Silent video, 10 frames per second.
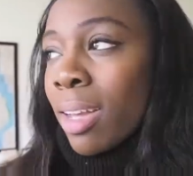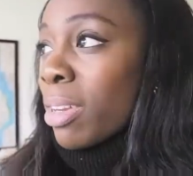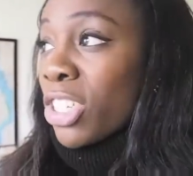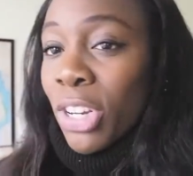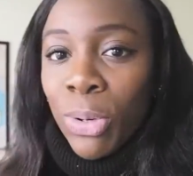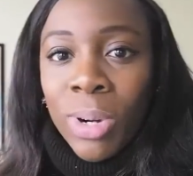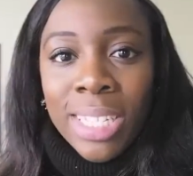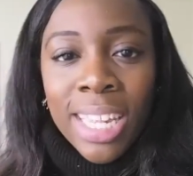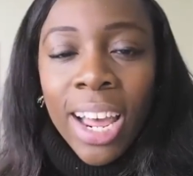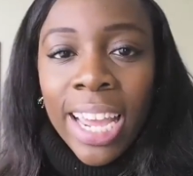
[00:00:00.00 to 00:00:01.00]
what
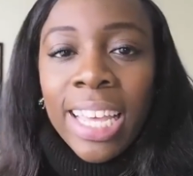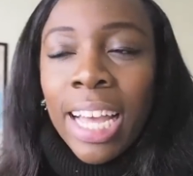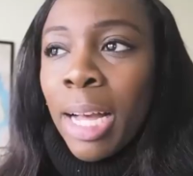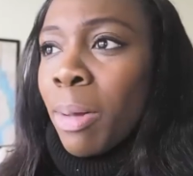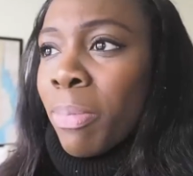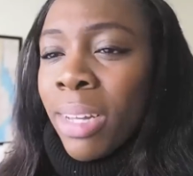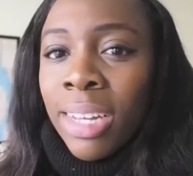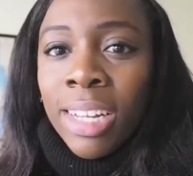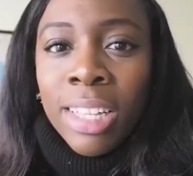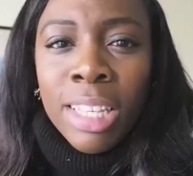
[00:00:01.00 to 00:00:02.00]
it's like,
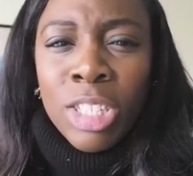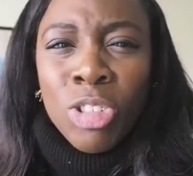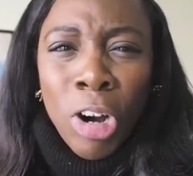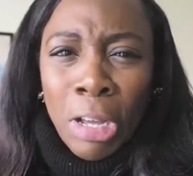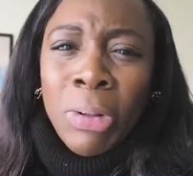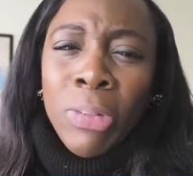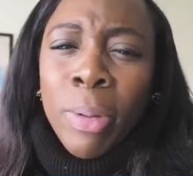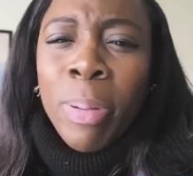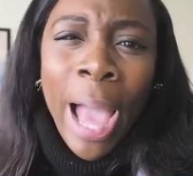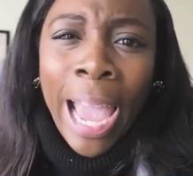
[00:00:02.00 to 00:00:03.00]
the struggle,
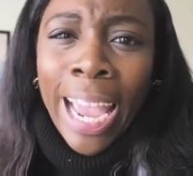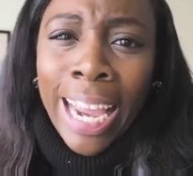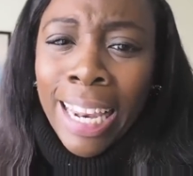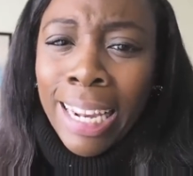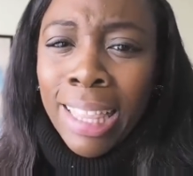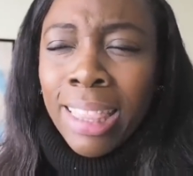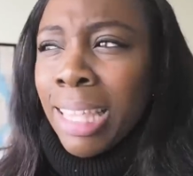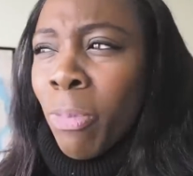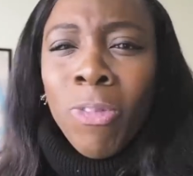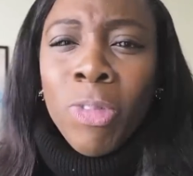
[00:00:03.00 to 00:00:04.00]
the pain,
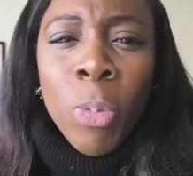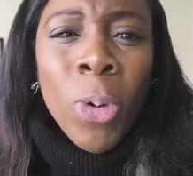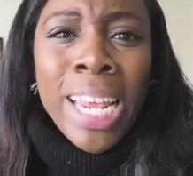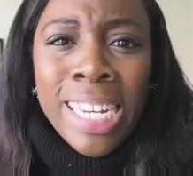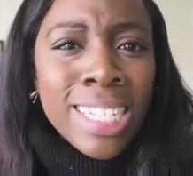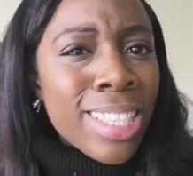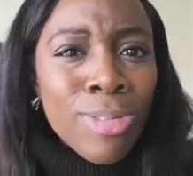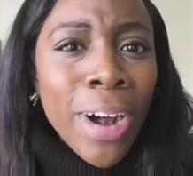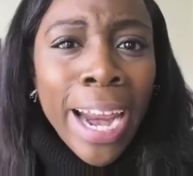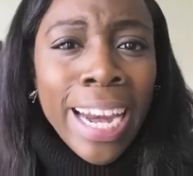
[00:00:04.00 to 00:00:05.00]
the wind,
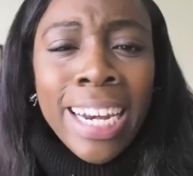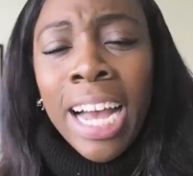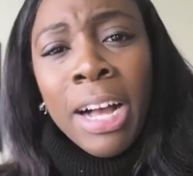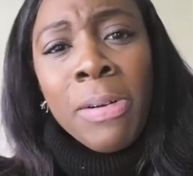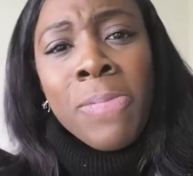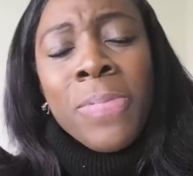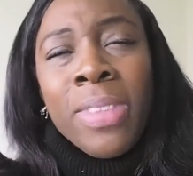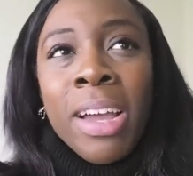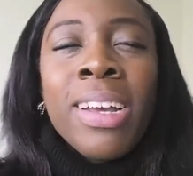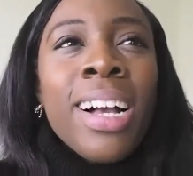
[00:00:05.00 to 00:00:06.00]
the rain. No,
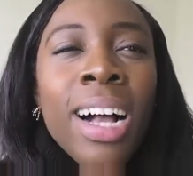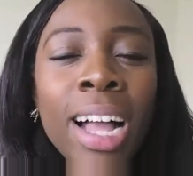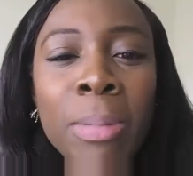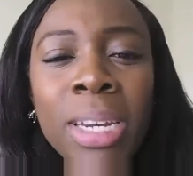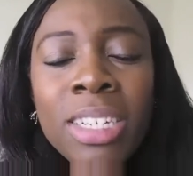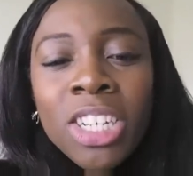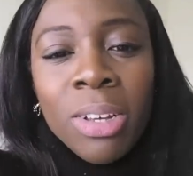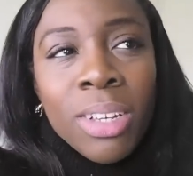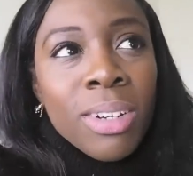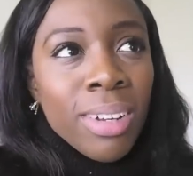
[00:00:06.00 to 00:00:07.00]
I'm going to show
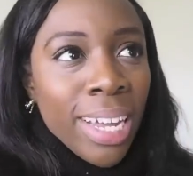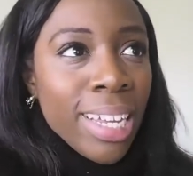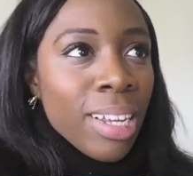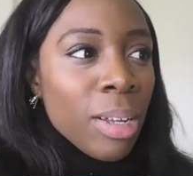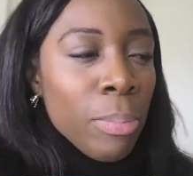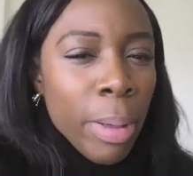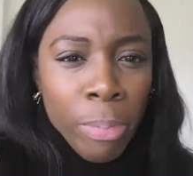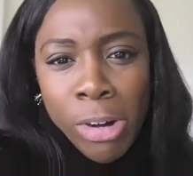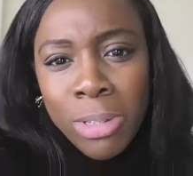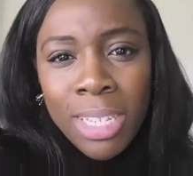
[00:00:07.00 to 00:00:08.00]
you like my
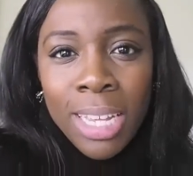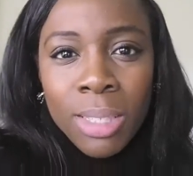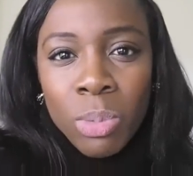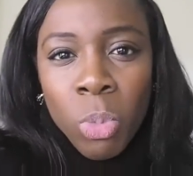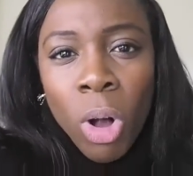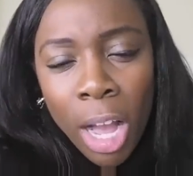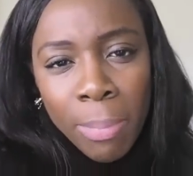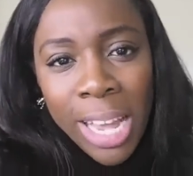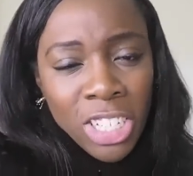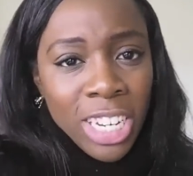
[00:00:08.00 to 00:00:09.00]
process, what
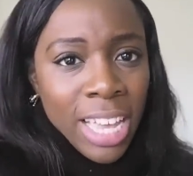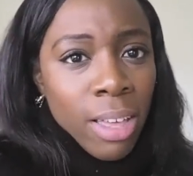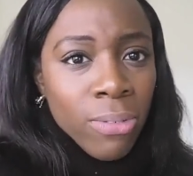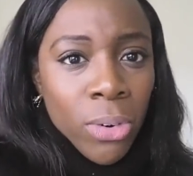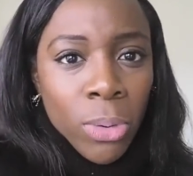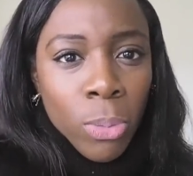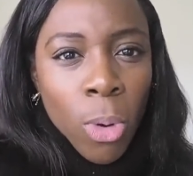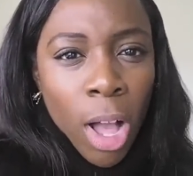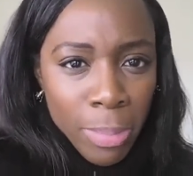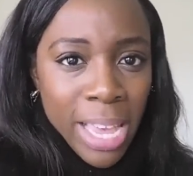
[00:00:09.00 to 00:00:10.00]
I'm actually here for,
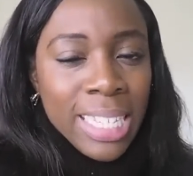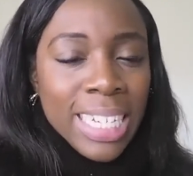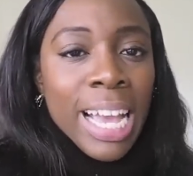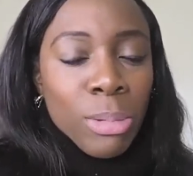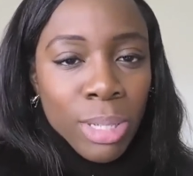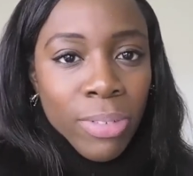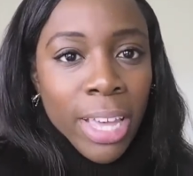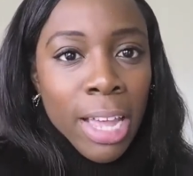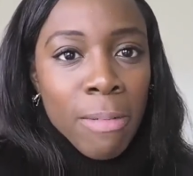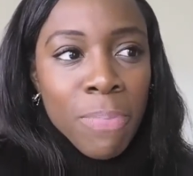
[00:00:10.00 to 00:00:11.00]
what I'm getting out of
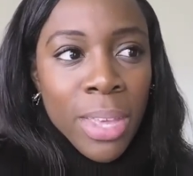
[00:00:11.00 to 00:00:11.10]
it,